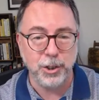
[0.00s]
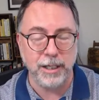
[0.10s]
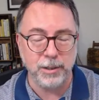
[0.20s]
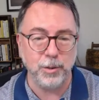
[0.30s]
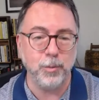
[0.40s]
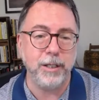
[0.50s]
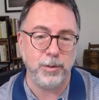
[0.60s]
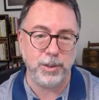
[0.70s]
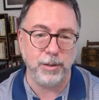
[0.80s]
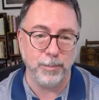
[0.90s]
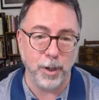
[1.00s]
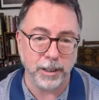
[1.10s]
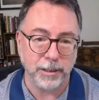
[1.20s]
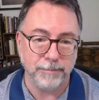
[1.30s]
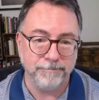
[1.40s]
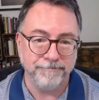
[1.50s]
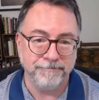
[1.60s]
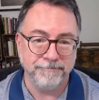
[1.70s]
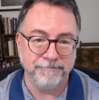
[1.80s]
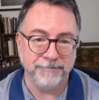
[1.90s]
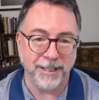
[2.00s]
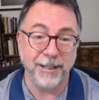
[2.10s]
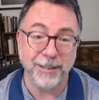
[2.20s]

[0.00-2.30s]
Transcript: change the way you see the market. I'll